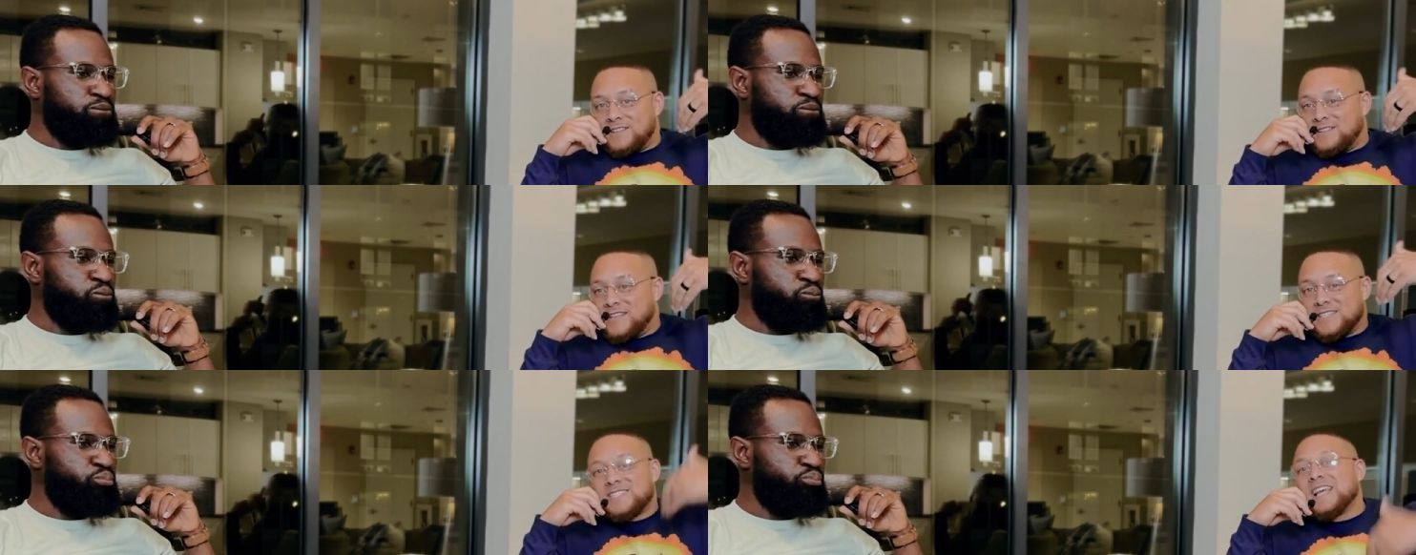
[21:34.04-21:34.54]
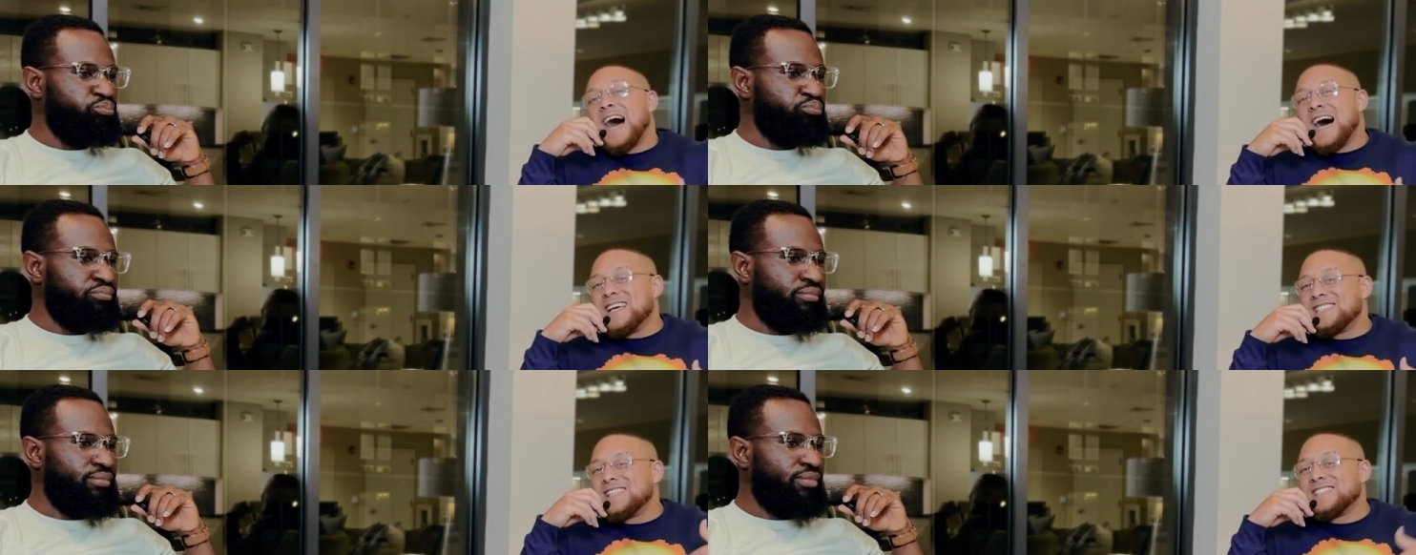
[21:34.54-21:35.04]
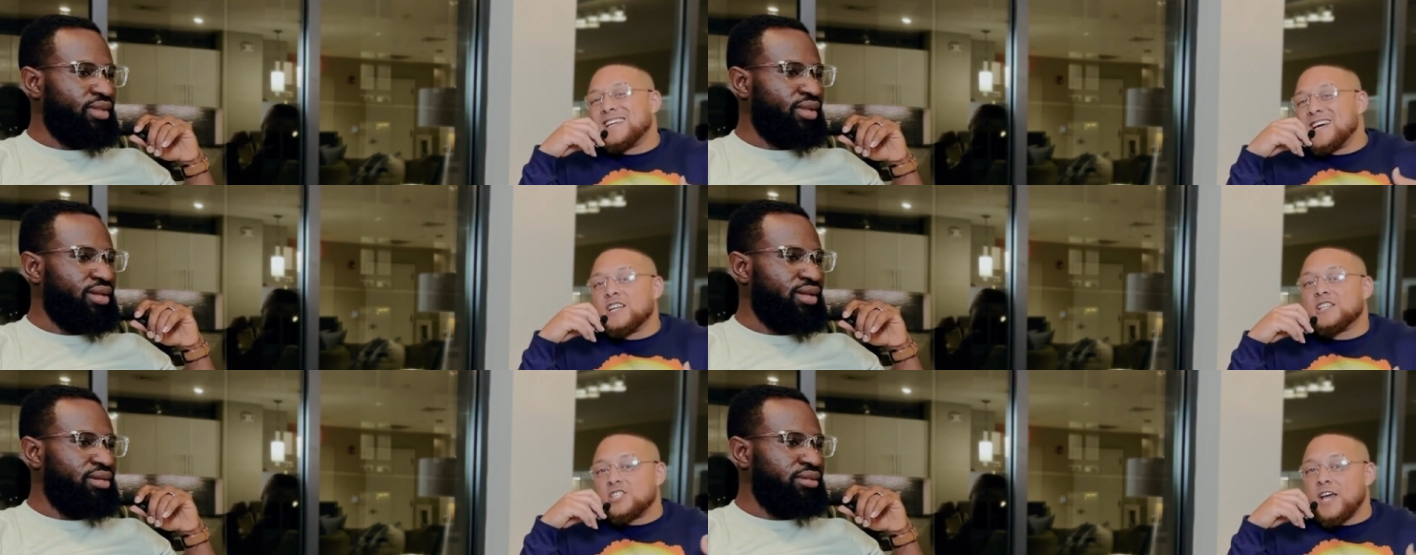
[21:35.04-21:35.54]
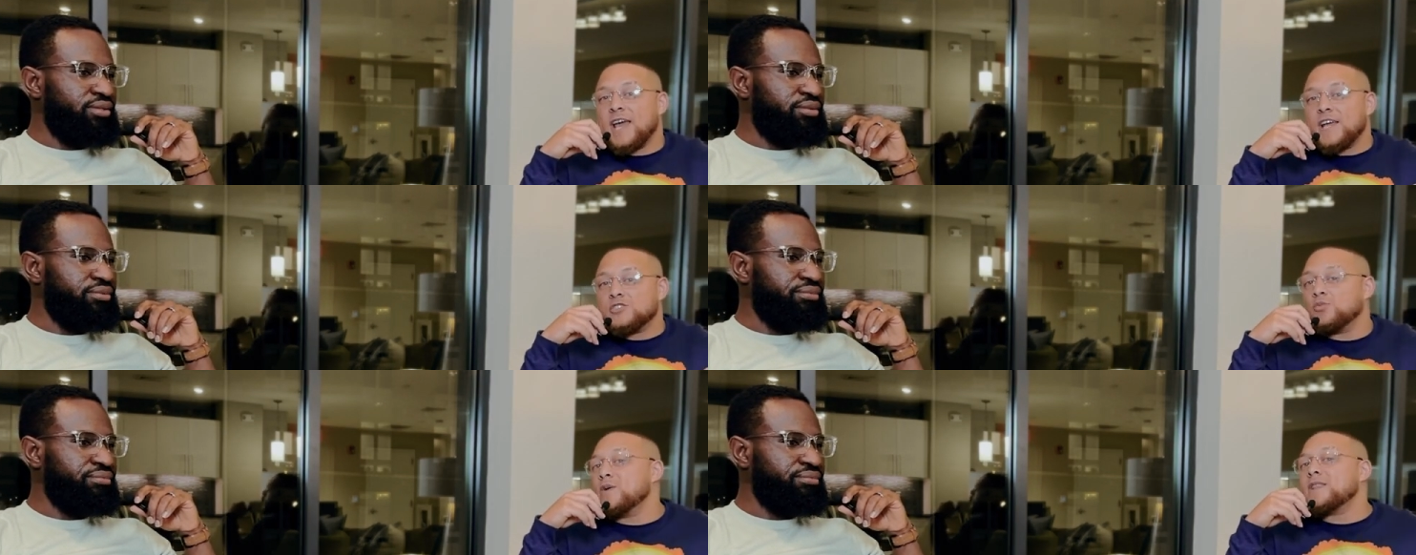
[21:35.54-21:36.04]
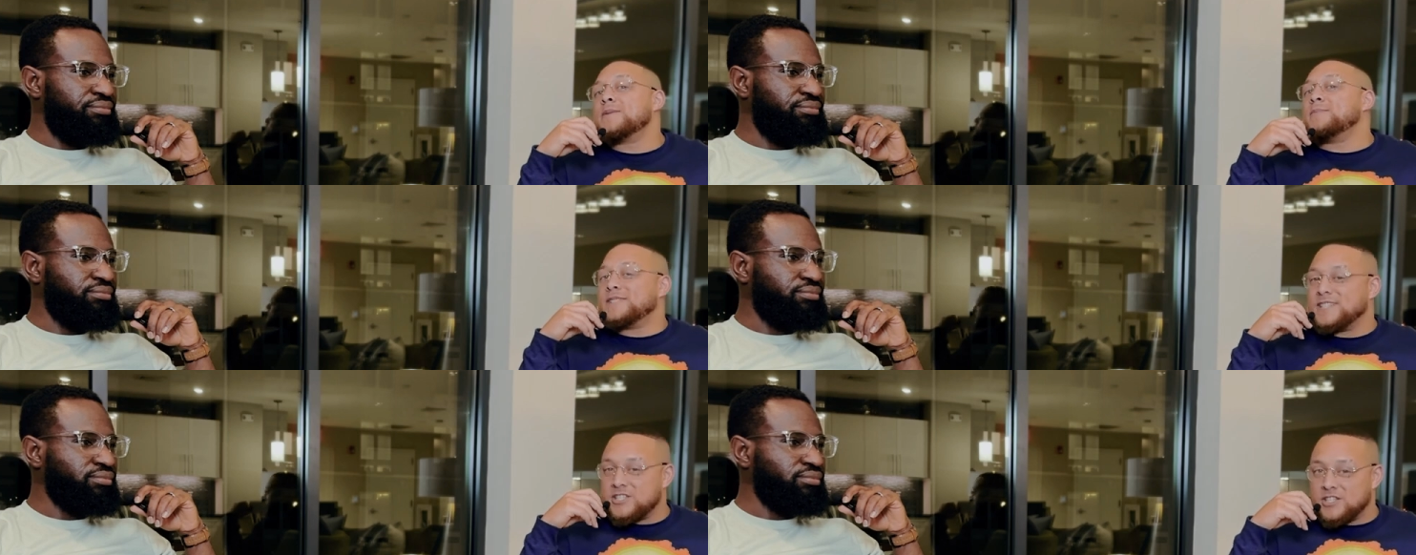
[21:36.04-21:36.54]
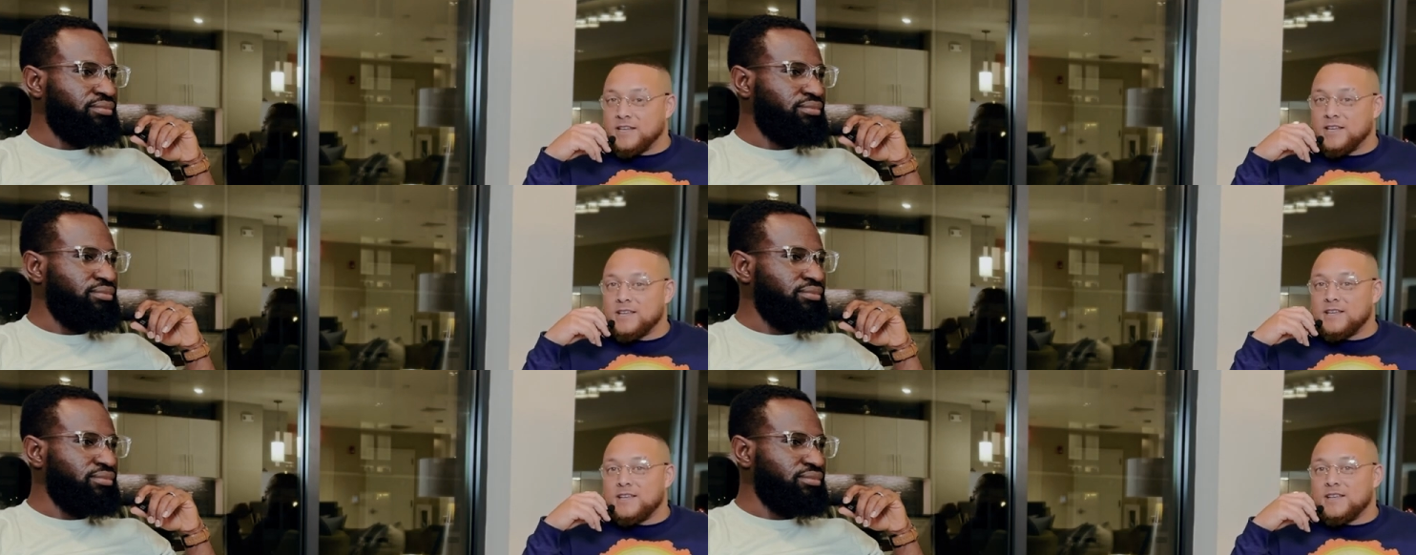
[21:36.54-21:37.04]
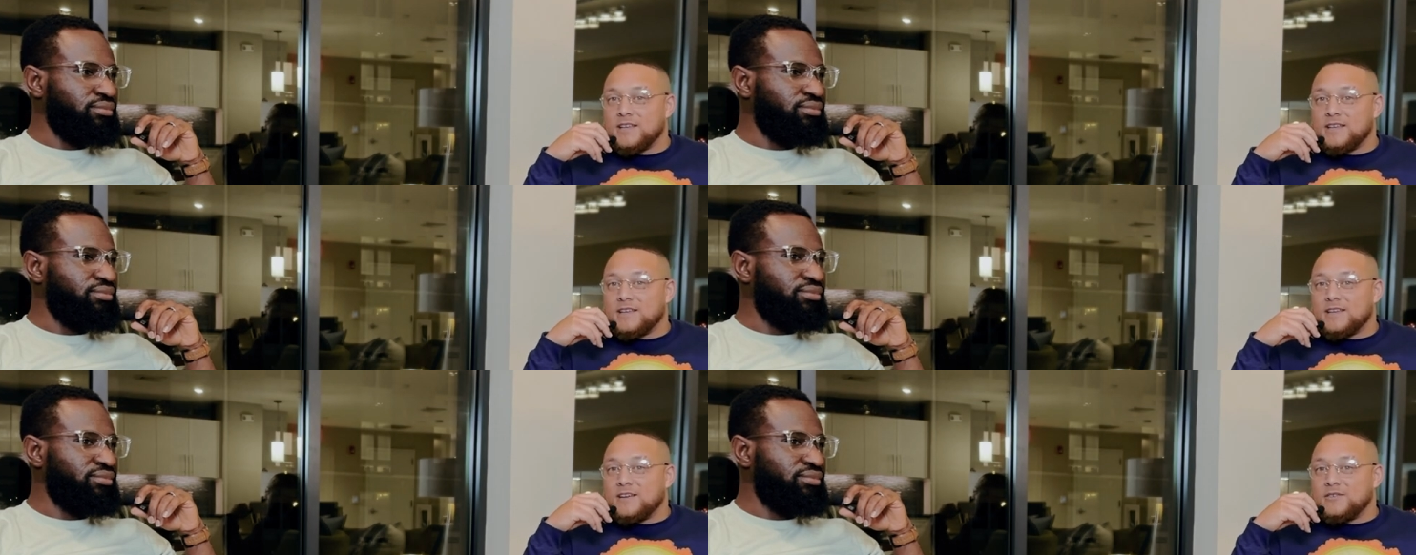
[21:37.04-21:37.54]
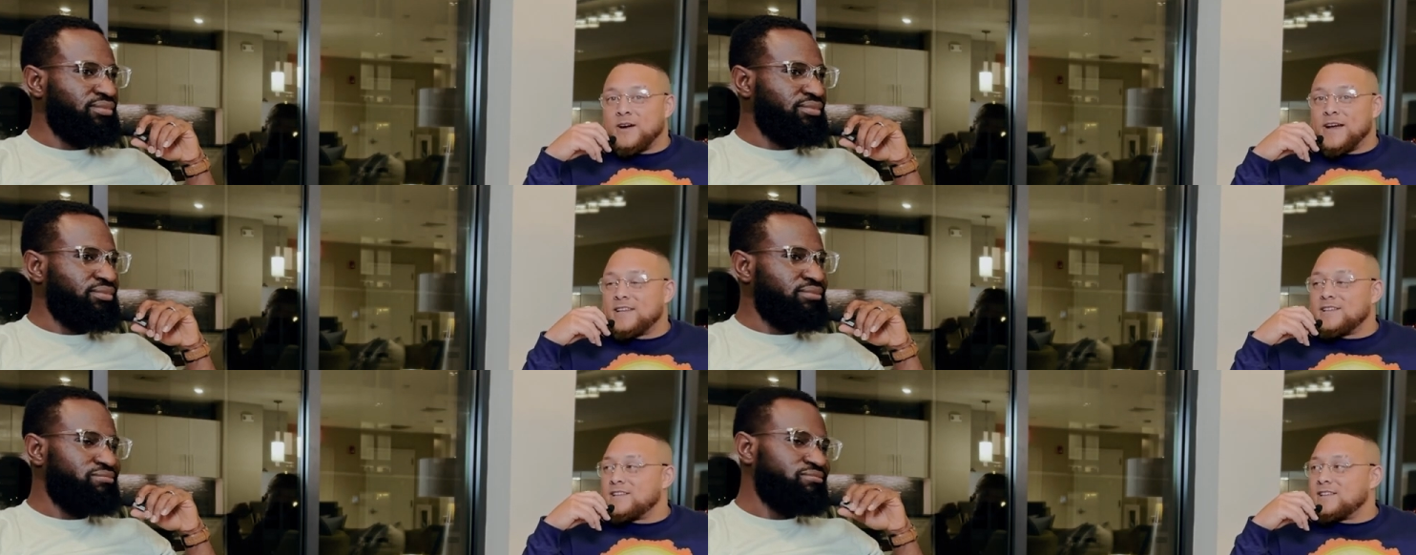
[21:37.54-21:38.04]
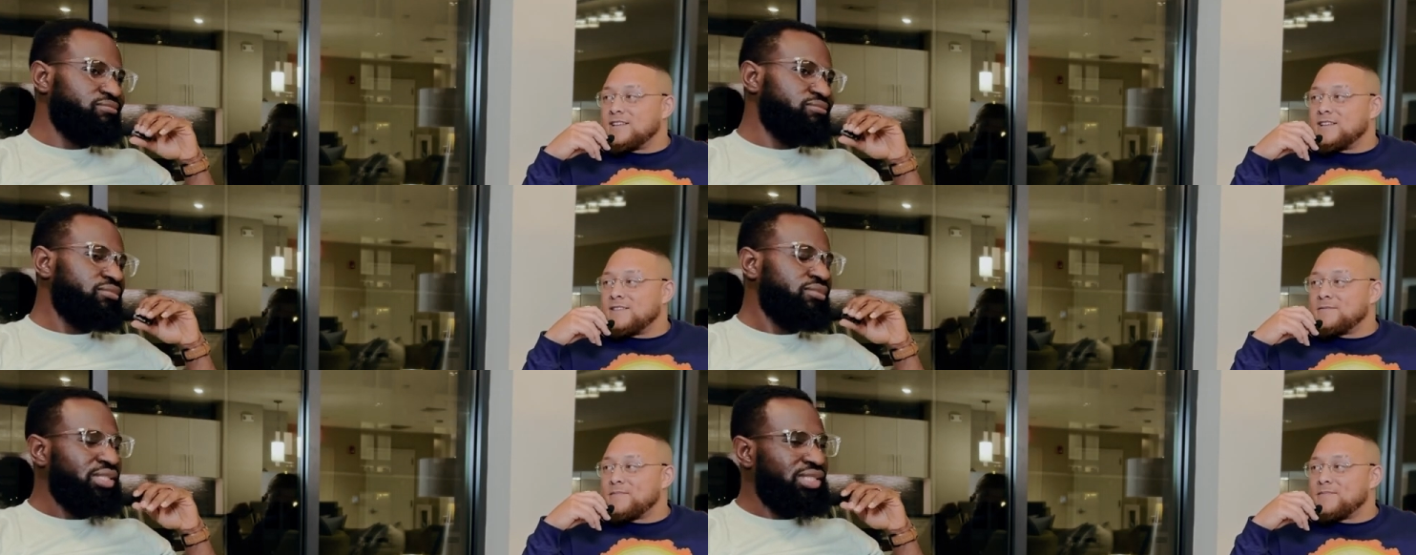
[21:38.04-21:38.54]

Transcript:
Speaker 1: The size isn't going to change with the position, right? Mm.